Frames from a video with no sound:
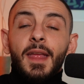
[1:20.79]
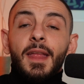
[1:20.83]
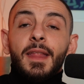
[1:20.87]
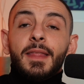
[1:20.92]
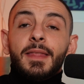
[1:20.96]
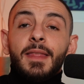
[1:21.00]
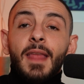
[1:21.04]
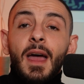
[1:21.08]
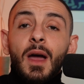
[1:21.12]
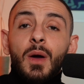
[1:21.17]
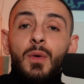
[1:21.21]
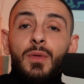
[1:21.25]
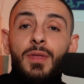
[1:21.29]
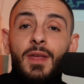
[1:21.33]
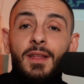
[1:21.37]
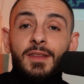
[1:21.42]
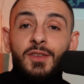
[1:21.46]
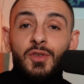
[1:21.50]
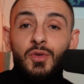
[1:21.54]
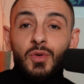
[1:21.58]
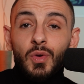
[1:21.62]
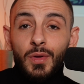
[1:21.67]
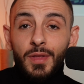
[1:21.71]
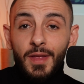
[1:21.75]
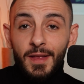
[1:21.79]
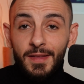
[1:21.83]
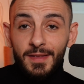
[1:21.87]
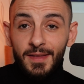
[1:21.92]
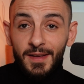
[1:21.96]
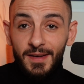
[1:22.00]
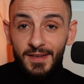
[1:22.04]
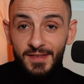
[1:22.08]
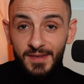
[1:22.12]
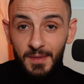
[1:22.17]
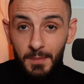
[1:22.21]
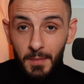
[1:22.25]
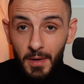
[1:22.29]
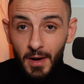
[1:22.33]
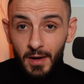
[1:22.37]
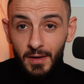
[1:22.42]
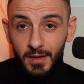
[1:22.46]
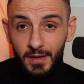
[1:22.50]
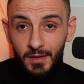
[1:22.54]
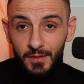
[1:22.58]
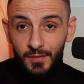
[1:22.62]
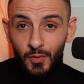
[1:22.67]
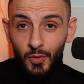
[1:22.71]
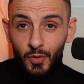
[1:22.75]
Now that you know that there's a
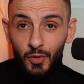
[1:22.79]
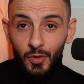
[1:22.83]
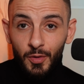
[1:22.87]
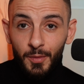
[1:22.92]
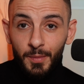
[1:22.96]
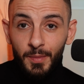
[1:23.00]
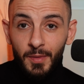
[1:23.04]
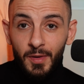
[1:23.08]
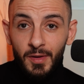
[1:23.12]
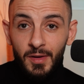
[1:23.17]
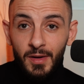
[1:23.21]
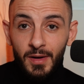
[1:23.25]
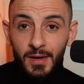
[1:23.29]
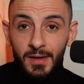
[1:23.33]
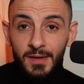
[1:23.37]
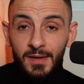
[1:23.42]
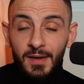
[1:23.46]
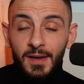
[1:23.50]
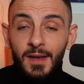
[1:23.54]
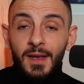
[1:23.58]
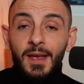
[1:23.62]
market for your product,